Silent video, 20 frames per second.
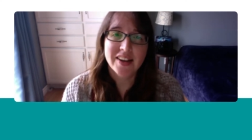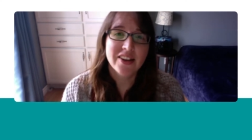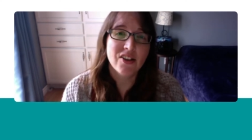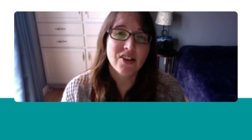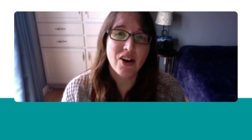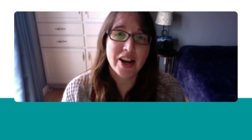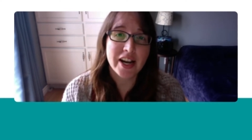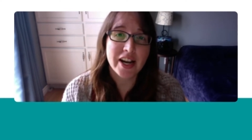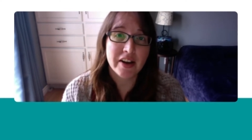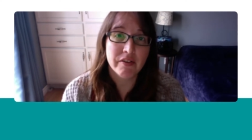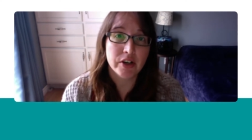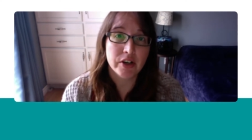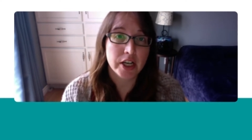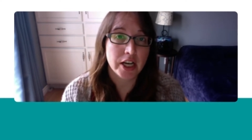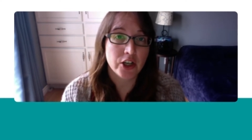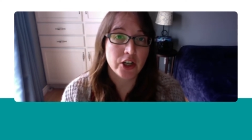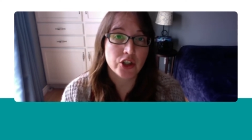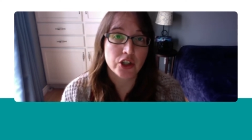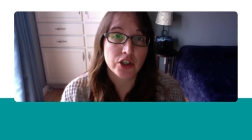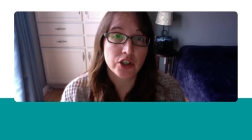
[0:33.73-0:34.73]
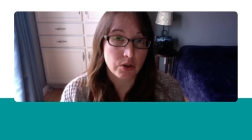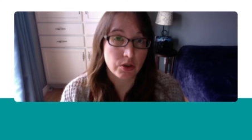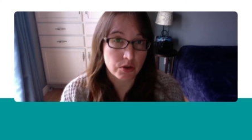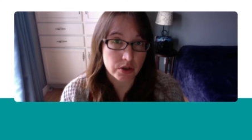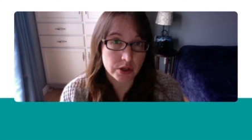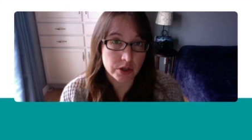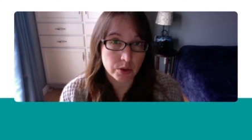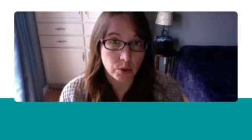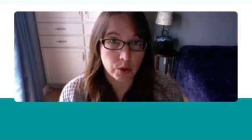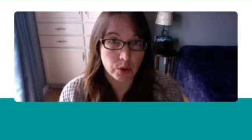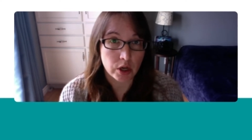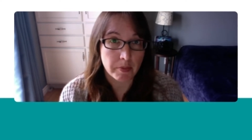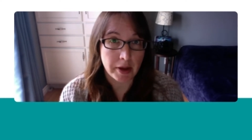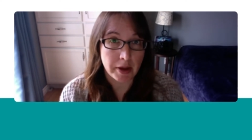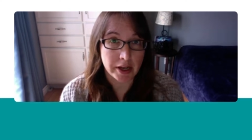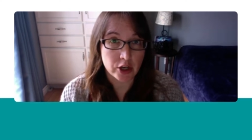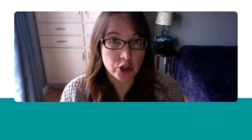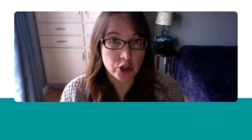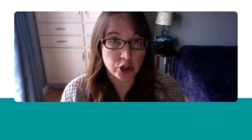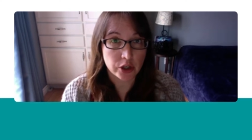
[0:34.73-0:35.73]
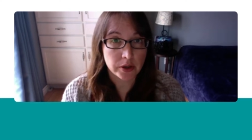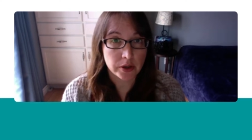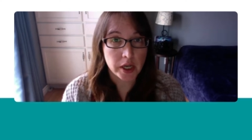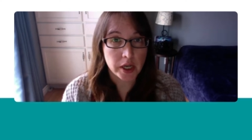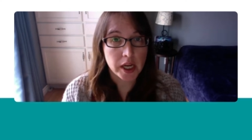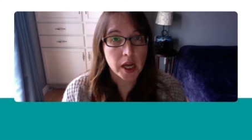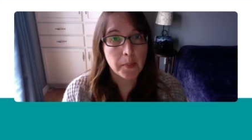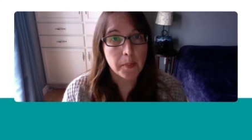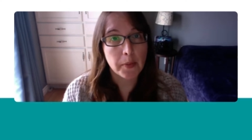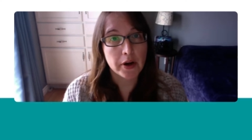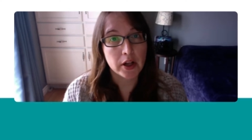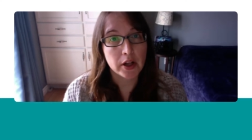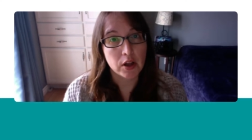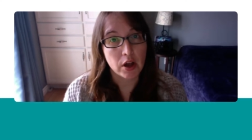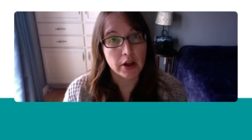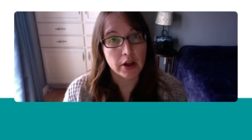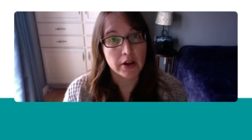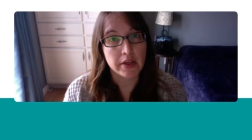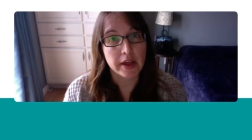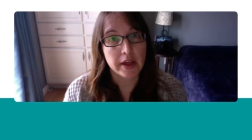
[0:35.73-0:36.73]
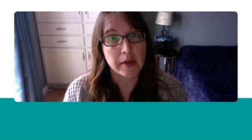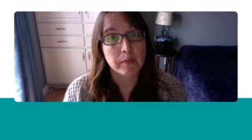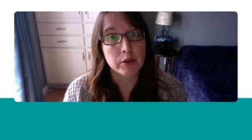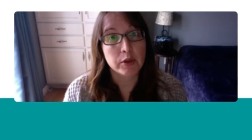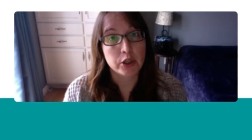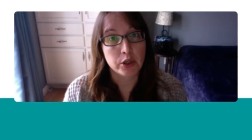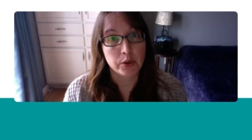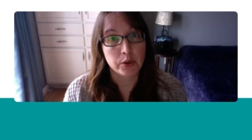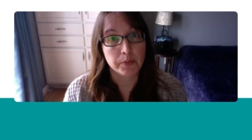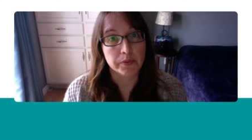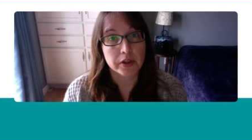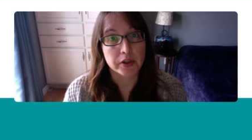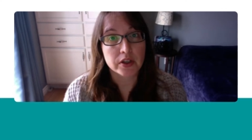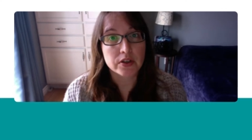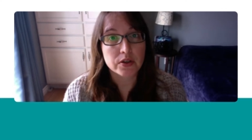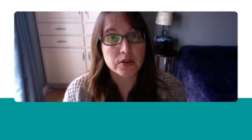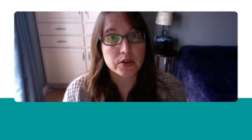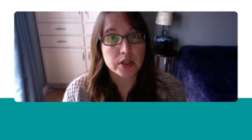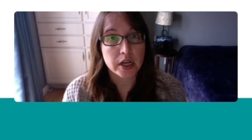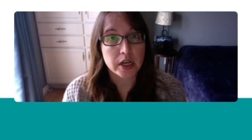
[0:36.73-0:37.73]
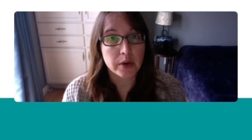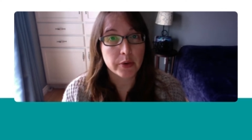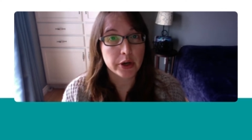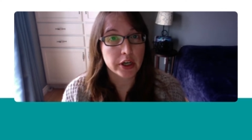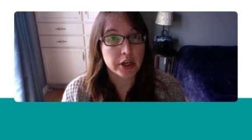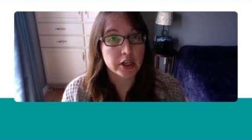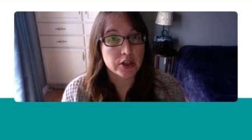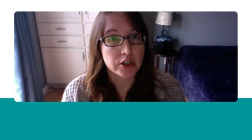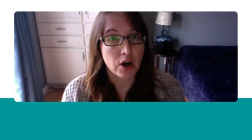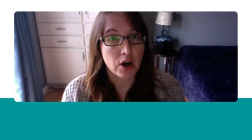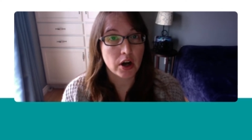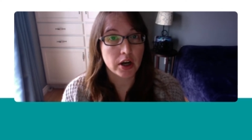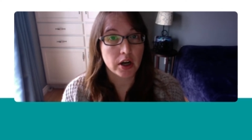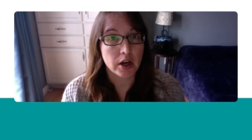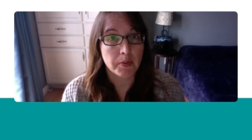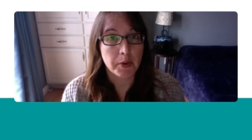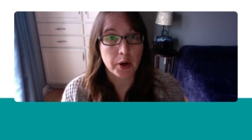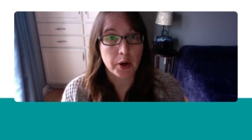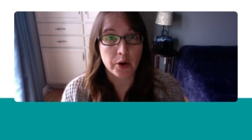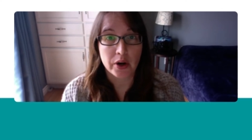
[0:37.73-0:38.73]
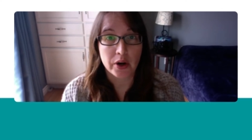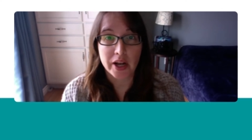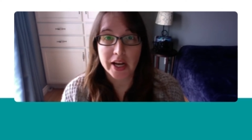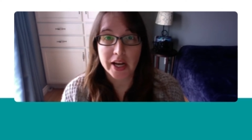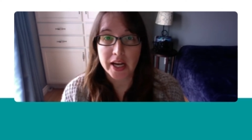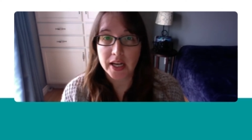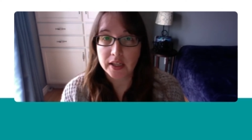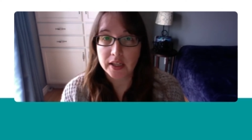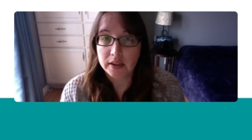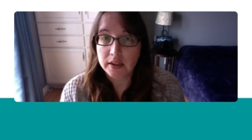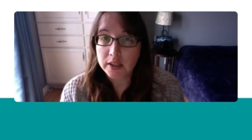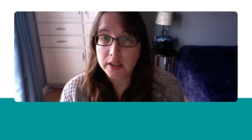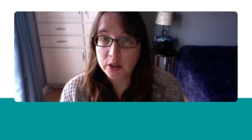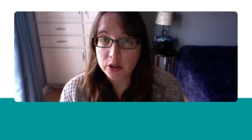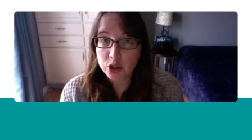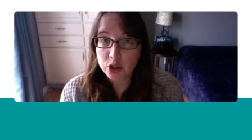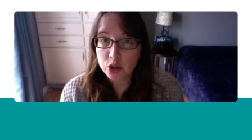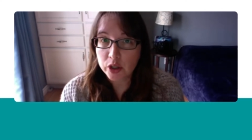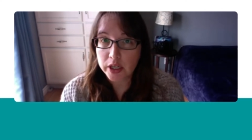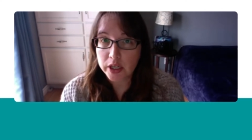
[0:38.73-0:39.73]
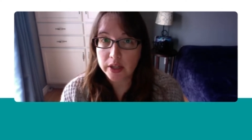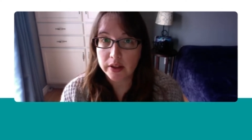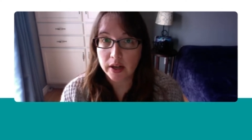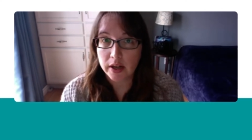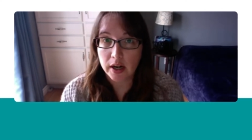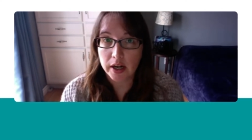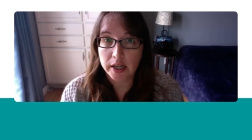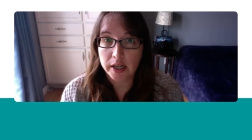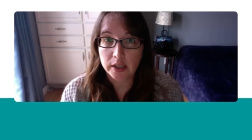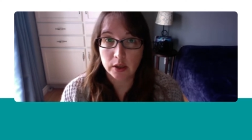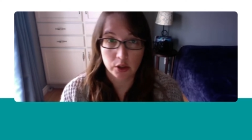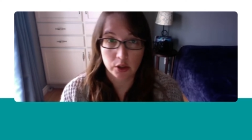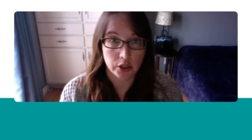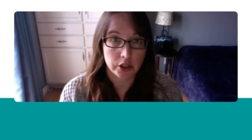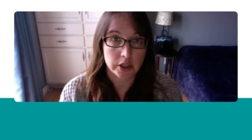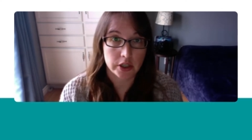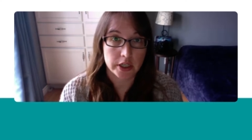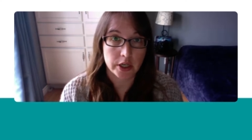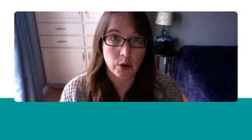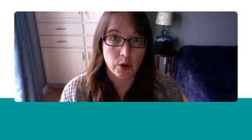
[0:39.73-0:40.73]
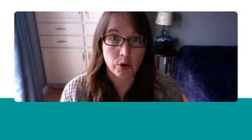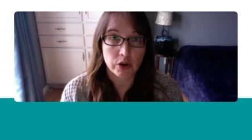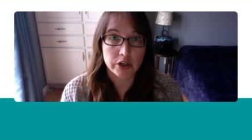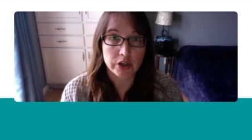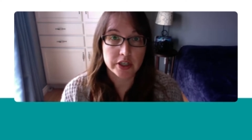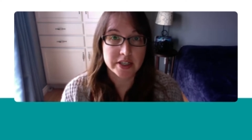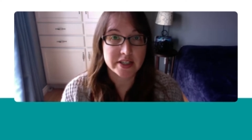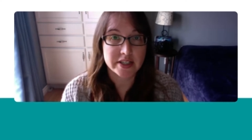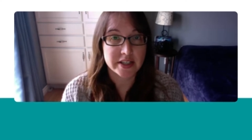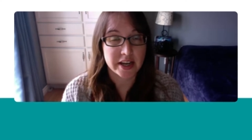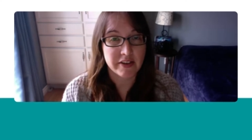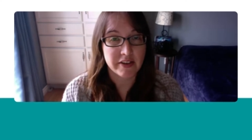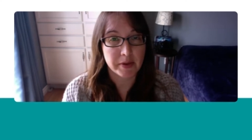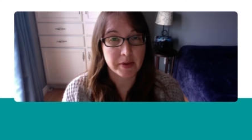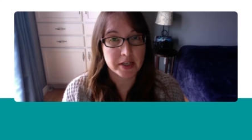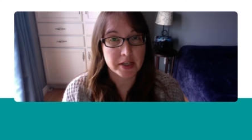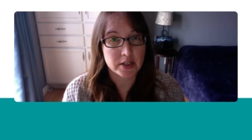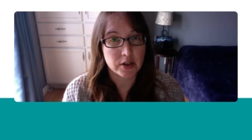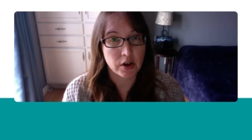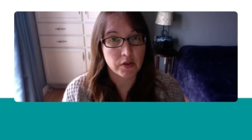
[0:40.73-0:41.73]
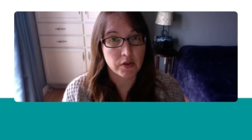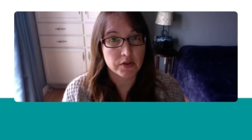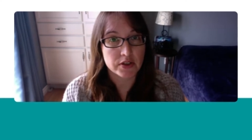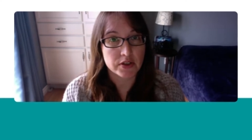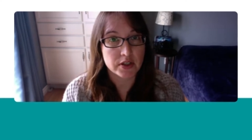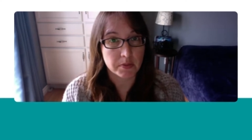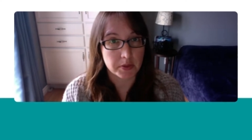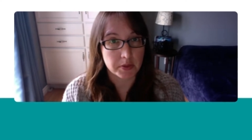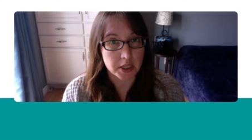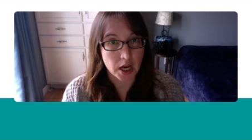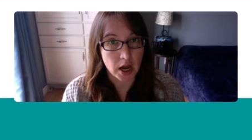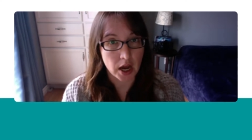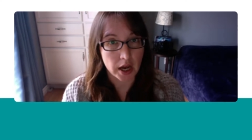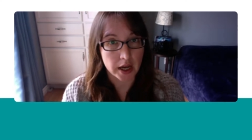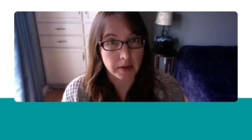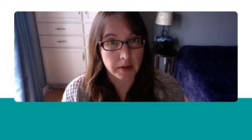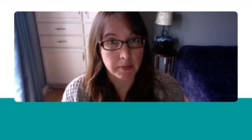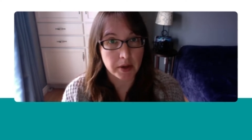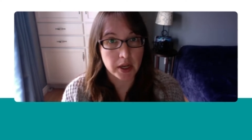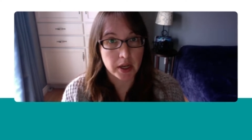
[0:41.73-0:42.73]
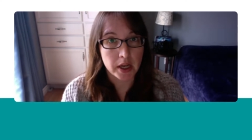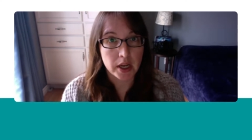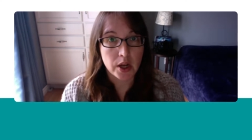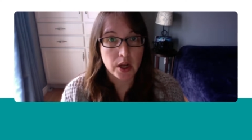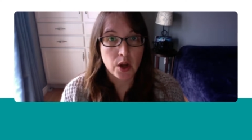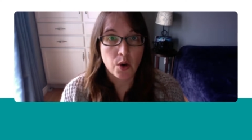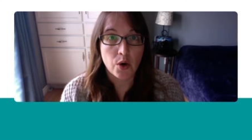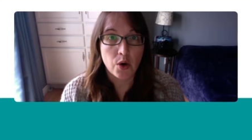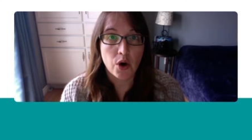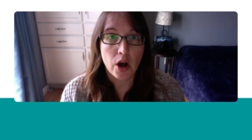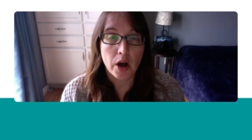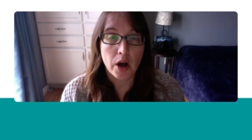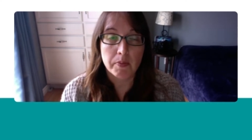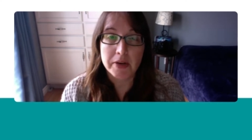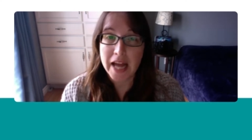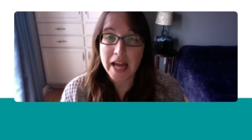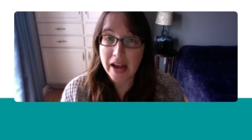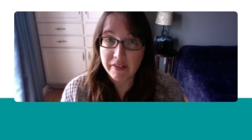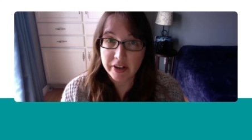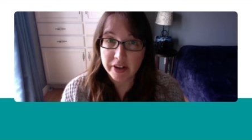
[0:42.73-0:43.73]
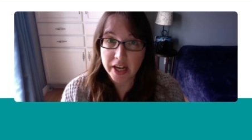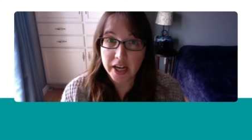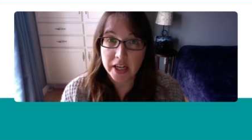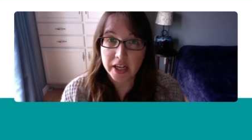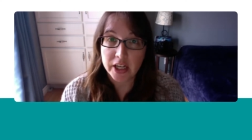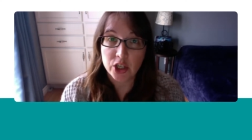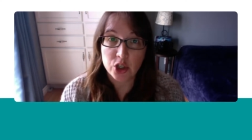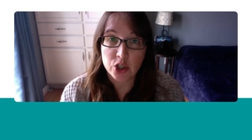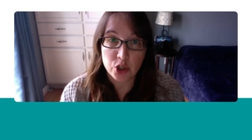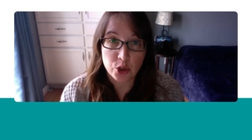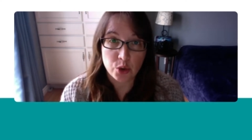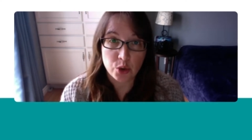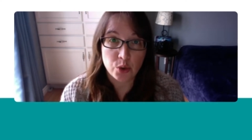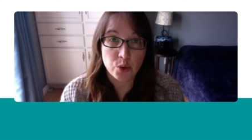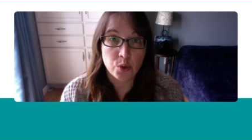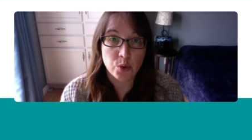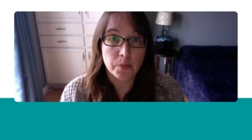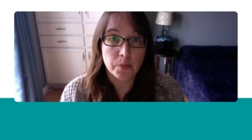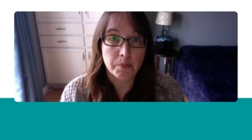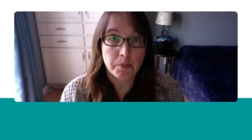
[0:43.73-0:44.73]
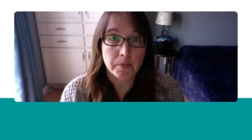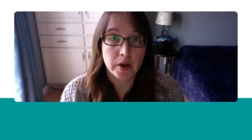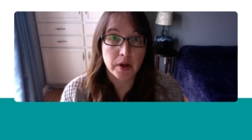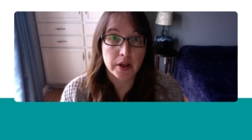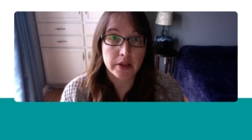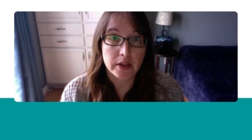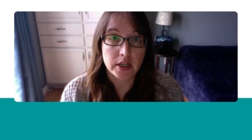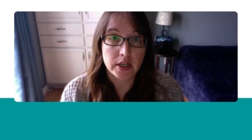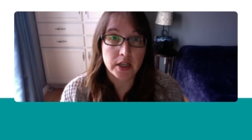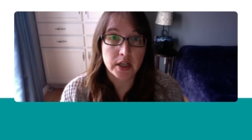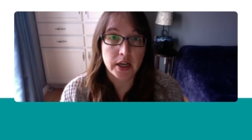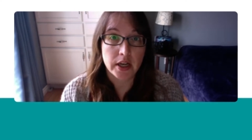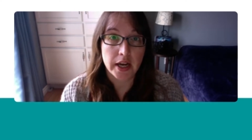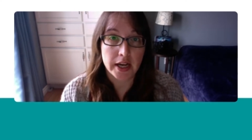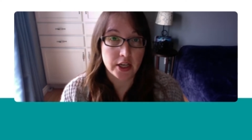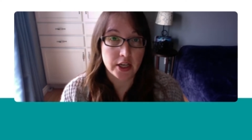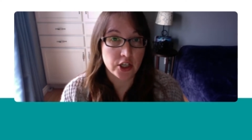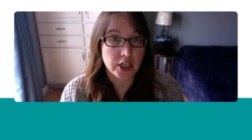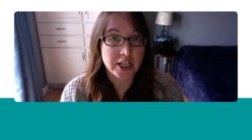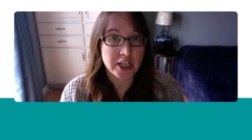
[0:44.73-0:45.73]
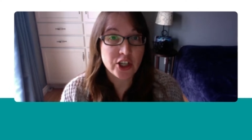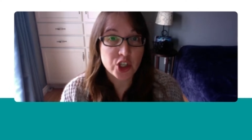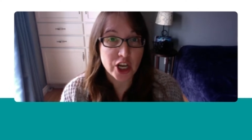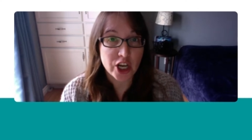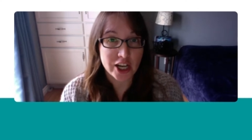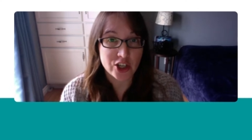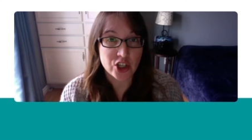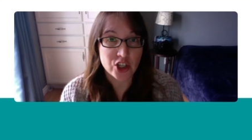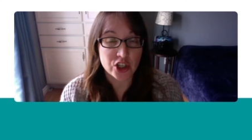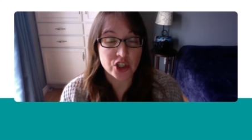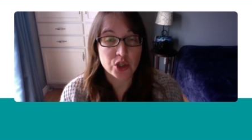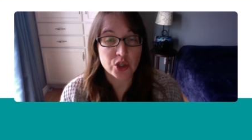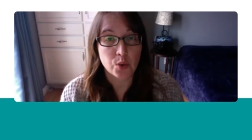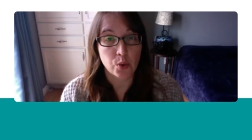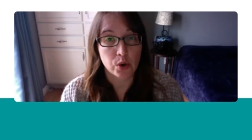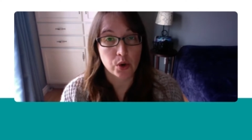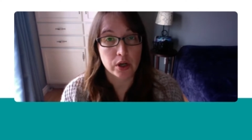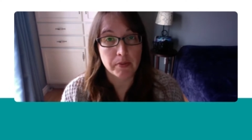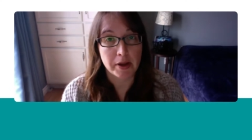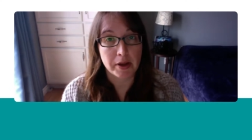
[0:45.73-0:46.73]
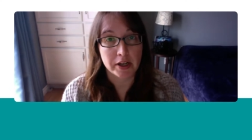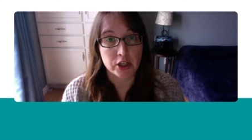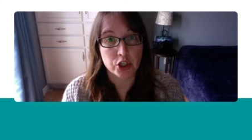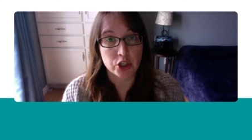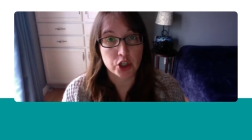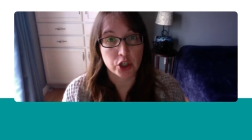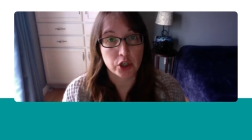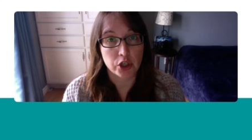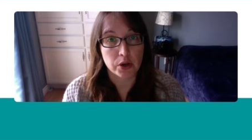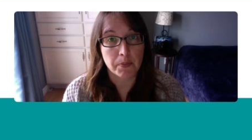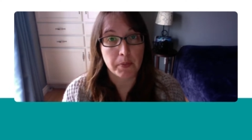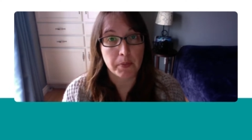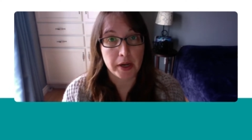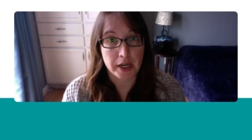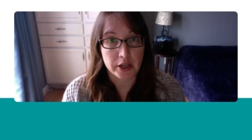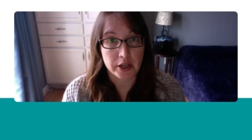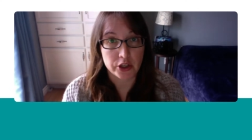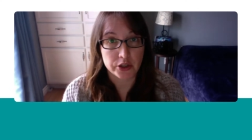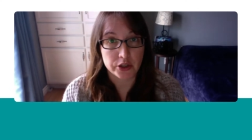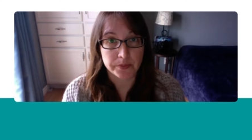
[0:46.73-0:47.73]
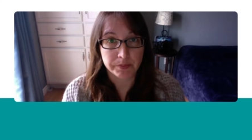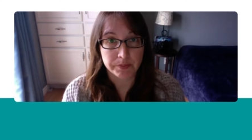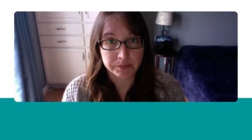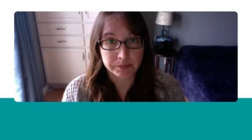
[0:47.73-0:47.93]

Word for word: Not every agent uses Query Manager manager, but a lot of them do. So today we're going to talk about a little trick that I learned in order to save myself some time um, navigating to the each agent's query manager page.